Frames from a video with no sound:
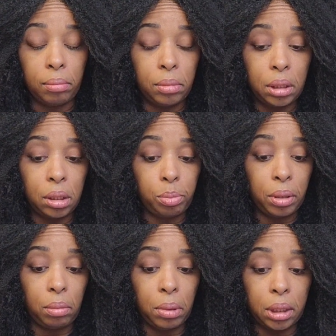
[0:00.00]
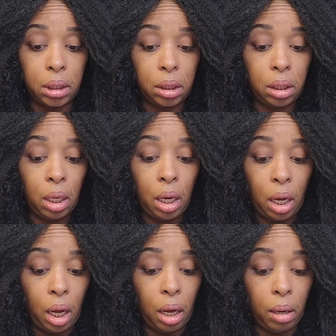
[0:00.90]
This is pretty much
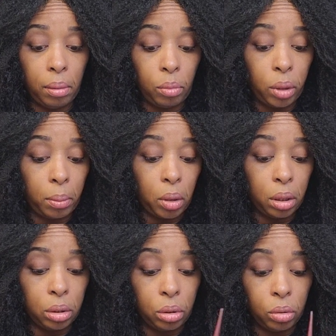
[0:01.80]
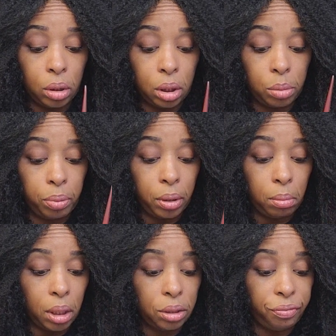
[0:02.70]
what I'm going to do is just pretty
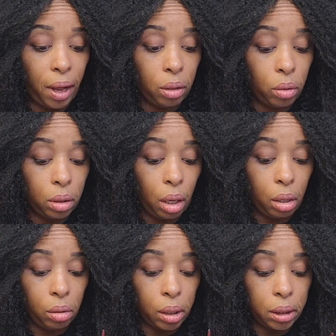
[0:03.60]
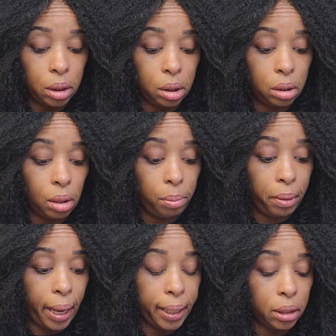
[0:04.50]
much follow along and just
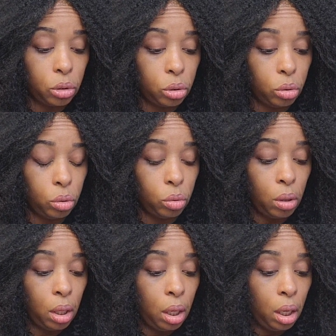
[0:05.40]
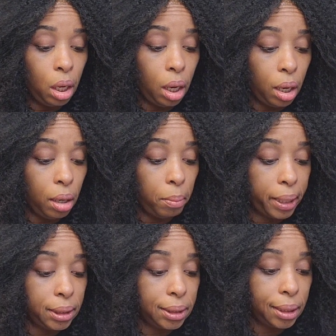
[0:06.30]
apply it to
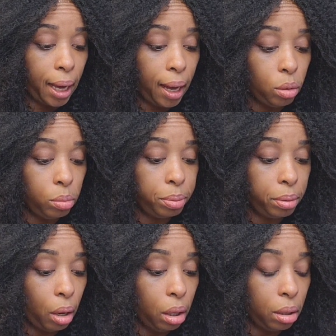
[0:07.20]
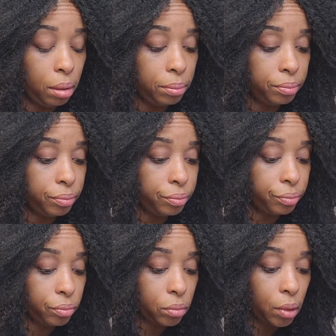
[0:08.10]
my scalp
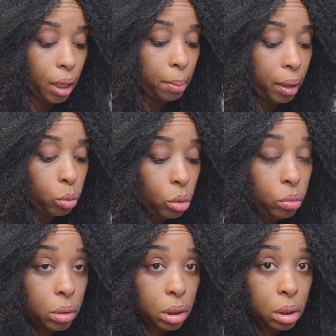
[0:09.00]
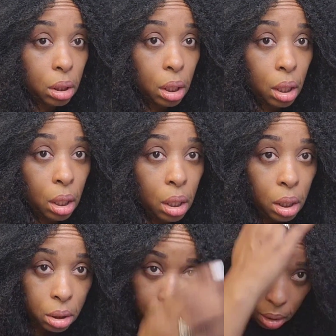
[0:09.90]
and my roots
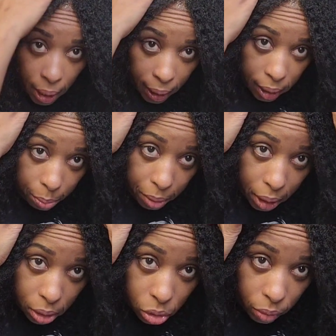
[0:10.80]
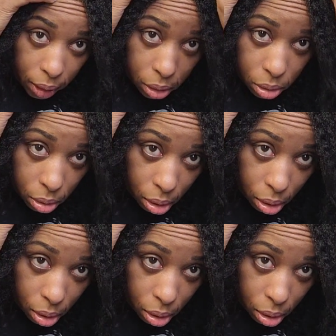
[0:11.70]
so that it penetrates.